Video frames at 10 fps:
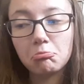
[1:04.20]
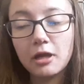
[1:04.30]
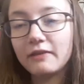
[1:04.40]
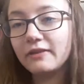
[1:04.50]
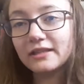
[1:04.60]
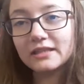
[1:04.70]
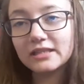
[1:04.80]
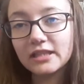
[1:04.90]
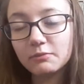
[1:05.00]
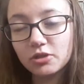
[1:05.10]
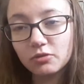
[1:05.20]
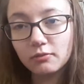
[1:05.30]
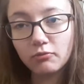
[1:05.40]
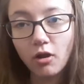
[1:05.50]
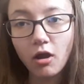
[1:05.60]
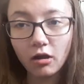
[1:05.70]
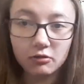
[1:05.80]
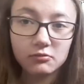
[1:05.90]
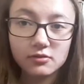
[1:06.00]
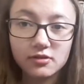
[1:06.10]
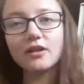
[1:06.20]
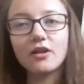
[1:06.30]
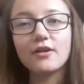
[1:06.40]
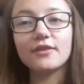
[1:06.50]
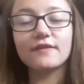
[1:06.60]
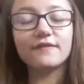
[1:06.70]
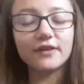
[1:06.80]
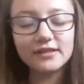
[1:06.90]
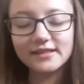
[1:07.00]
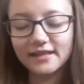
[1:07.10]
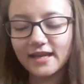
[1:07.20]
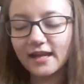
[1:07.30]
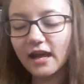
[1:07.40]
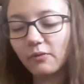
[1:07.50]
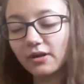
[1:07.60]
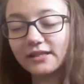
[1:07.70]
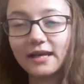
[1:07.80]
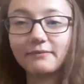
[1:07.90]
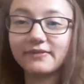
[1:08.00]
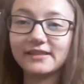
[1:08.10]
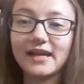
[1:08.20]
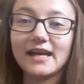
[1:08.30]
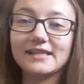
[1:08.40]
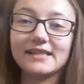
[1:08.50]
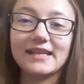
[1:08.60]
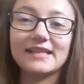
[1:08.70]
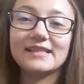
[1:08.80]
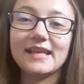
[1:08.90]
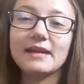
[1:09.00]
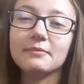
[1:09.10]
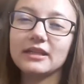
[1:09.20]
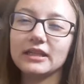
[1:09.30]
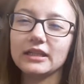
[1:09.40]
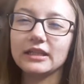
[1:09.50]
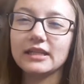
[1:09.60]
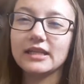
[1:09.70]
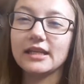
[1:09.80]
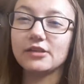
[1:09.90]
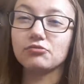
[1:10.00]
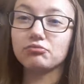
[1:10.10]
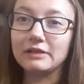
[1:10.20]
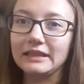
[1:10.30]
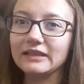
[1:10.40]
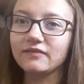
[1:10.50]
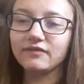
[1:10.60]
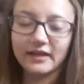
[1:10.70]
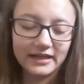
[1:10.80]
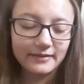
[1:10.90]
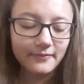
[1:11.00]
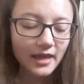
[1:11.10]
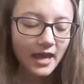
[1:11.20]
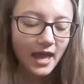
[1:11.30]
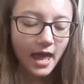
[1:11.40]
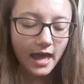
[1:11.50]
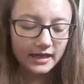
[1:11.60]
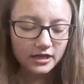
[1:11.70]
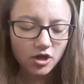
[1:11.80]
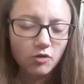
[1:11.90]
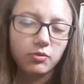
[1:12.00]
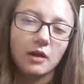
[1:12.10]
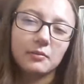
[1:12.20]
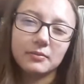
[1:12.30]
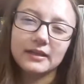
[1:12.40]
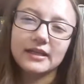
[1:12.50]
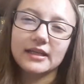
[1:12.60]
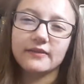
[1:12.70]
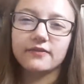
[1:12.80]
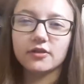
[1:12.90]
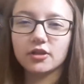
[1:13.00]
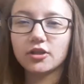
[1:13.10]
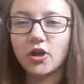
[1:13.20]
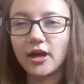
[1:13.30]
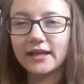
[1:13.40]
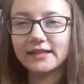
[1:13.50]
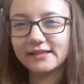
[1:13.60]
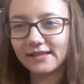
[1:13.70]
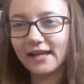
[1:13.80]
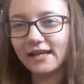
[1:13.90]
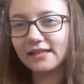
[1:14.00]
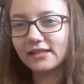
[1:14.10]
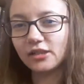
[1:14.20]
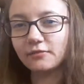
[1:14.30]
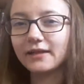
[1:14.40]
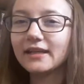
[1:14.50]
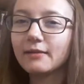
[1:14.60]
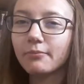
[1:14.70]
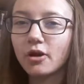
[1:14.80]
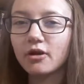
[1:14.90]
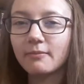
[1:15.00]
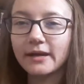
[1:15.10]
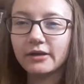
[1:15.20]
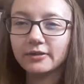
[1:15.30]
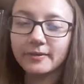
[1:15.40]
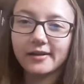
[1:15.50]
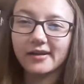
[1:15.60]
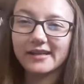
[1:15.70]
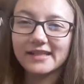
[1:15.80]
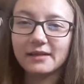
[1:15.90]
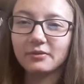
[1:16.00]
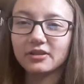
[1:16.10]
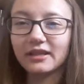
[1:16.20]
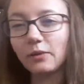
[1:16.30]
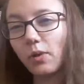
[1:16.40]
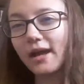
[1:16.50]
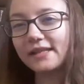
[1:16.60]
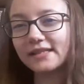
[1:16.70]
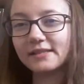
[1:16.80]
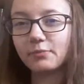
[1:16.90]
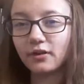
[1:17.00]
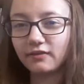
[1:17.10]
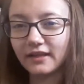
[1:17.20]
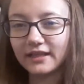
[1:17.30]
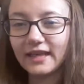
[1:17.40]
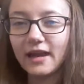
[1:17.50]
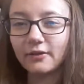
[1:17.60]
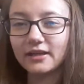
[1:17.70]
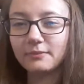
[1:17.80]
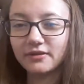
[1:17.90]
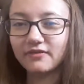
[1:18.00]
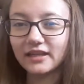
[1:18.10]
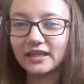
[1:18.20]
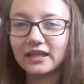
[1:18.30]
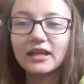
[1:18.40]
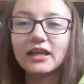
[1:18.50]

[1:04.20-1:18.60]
I have yet to see him do it wrong. The first thing I want to emphasize is that Sam Kean is really funny. And I know probably if you're not into science and you're reading a book about the periodic table, you're like, why is this book funny? How can it be funny?